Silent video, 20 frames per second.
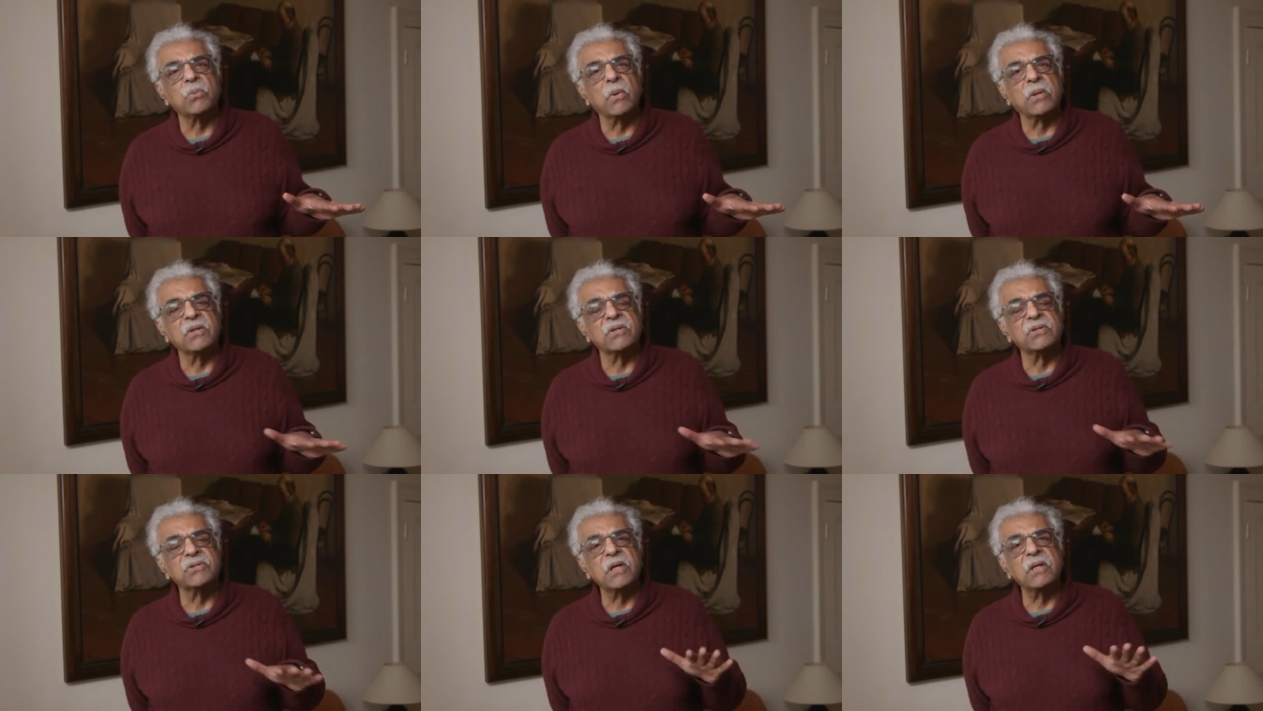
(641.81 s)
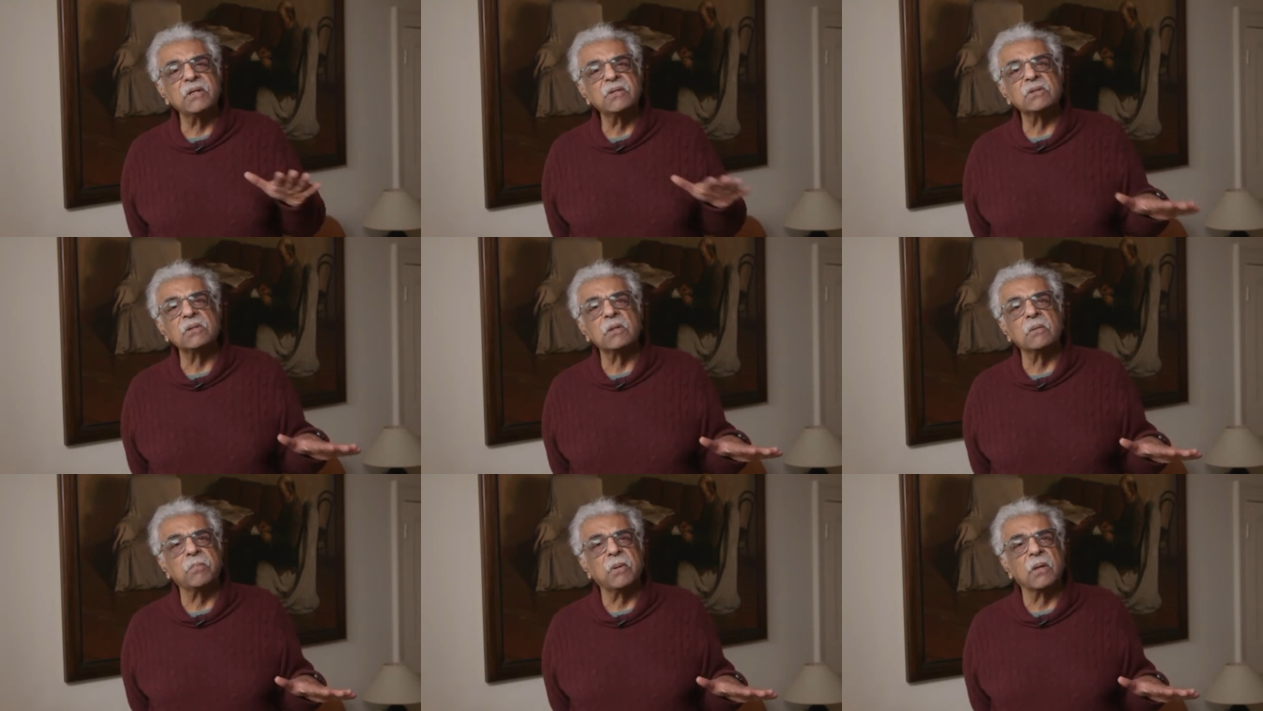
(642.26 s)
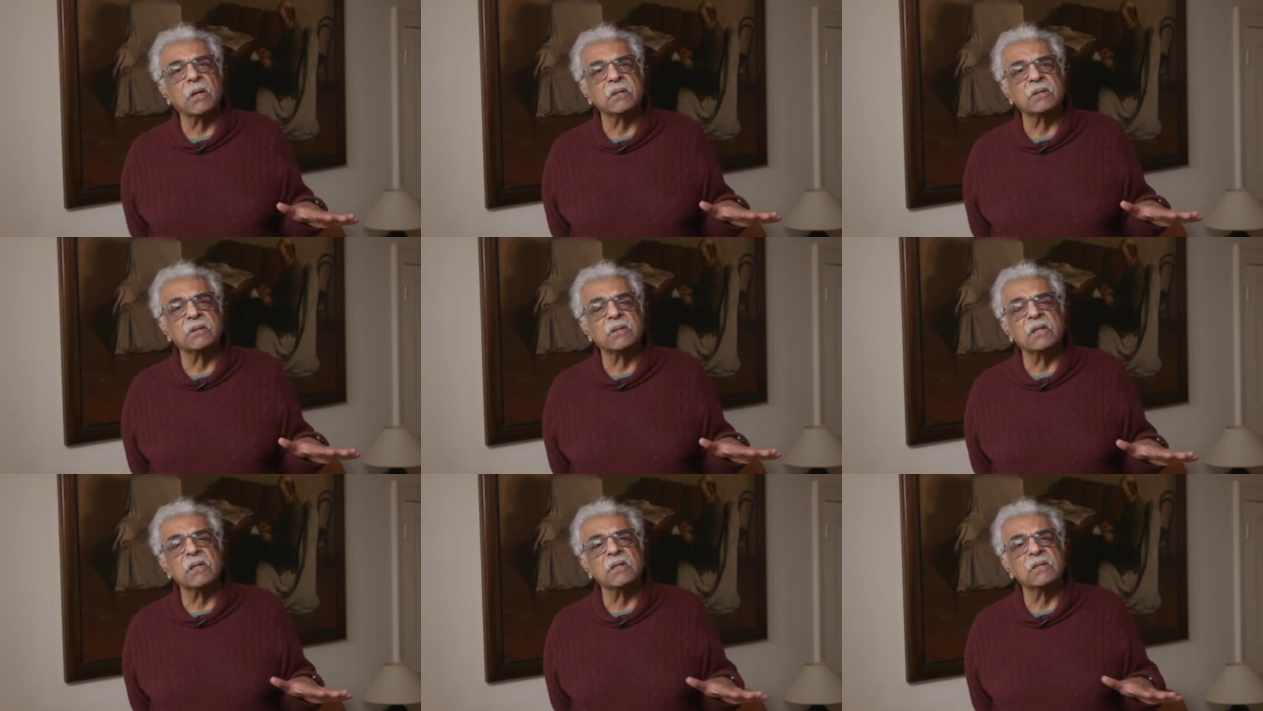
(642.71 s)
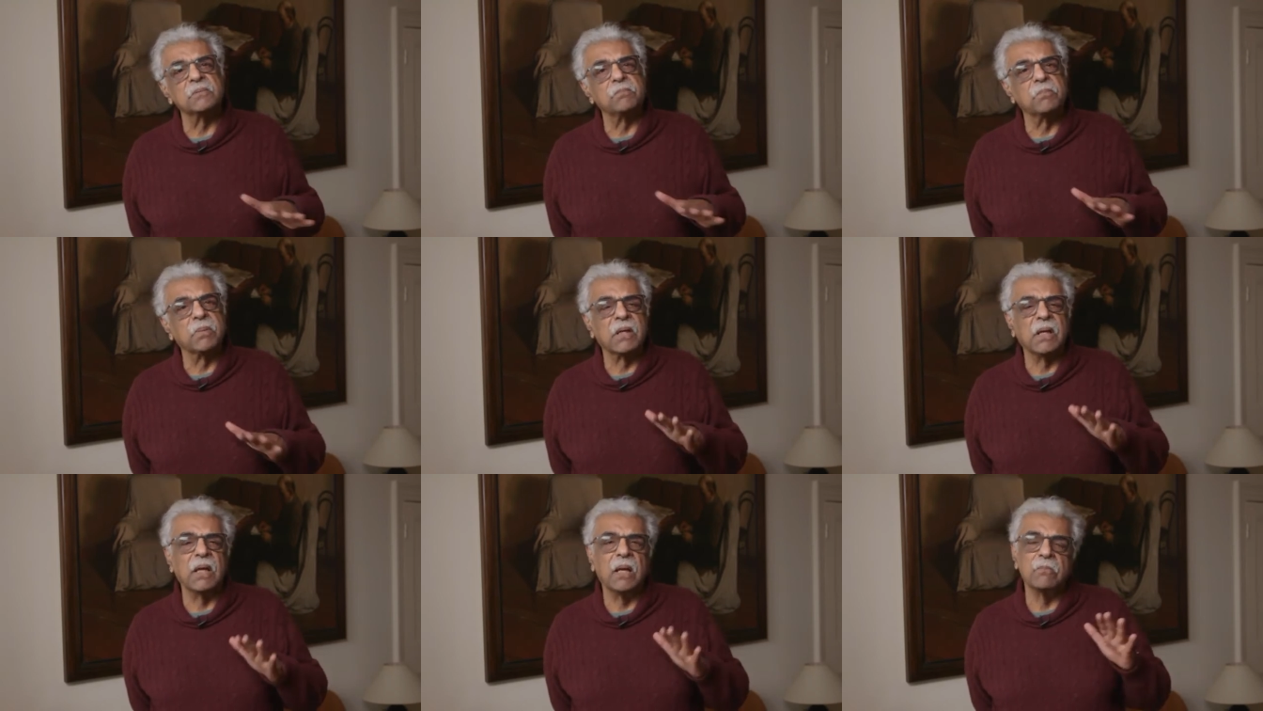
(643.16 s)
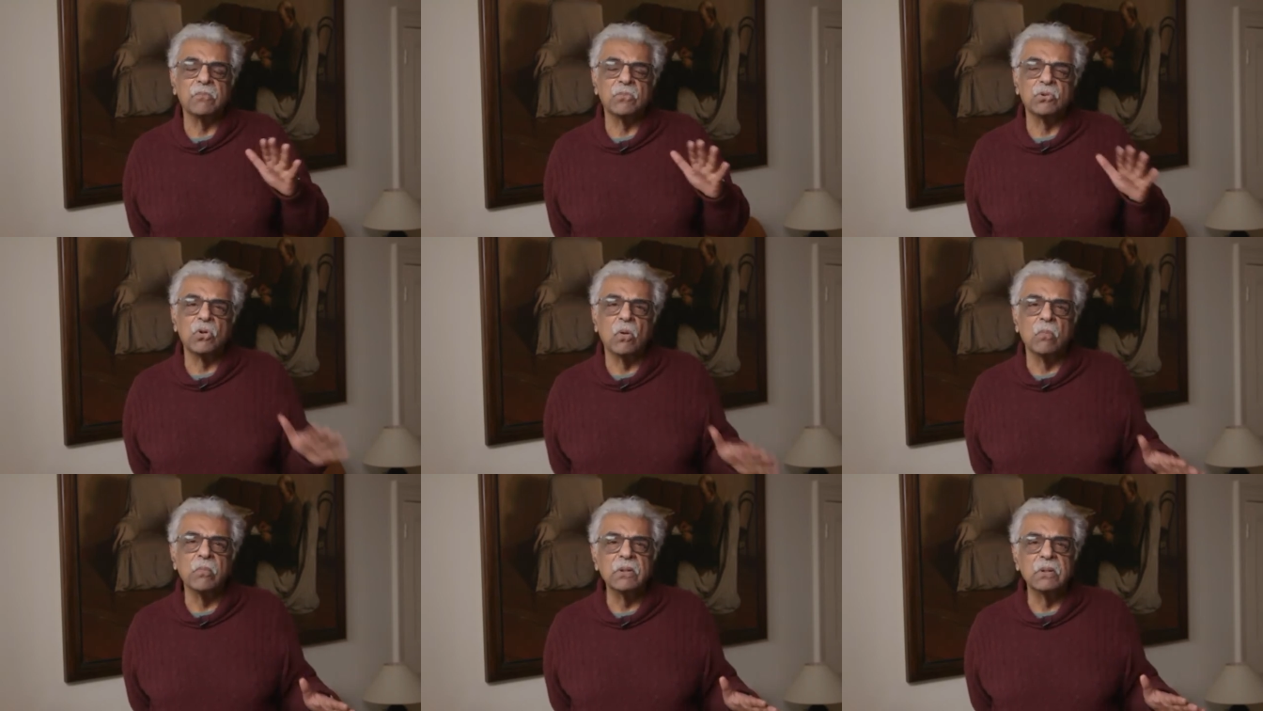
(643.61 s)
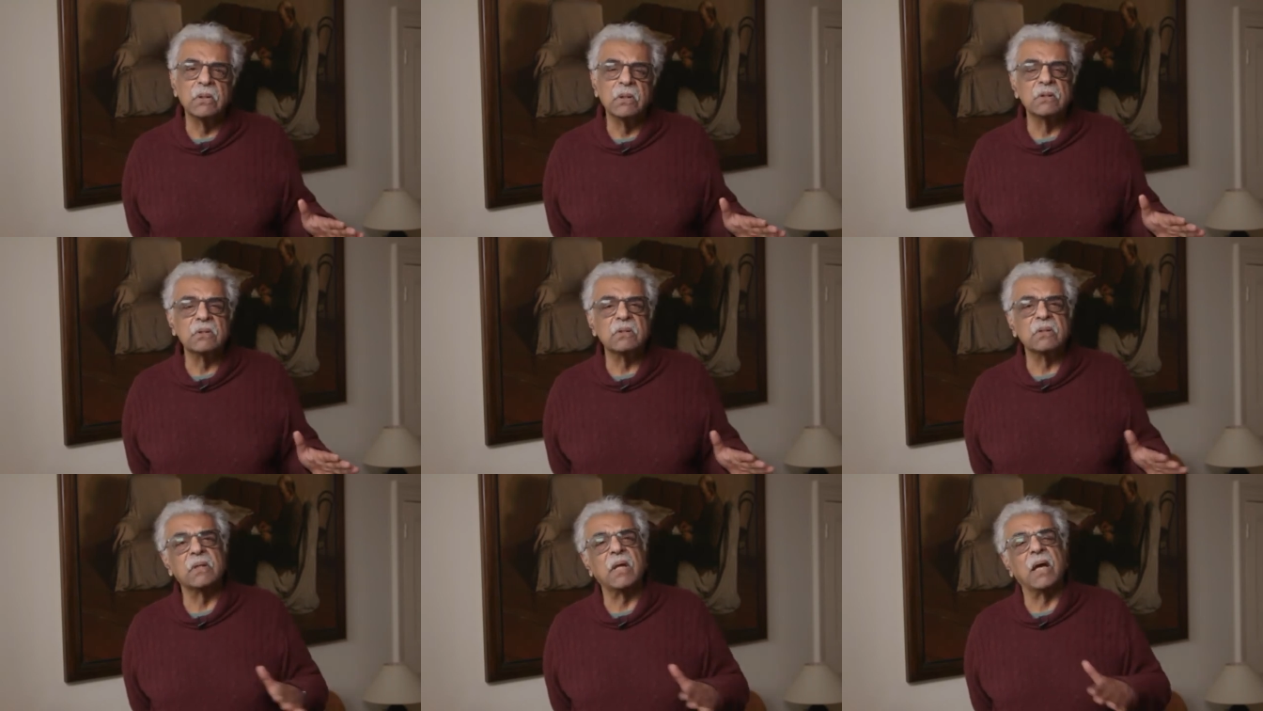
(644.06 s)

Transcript: where the center parties became dominant,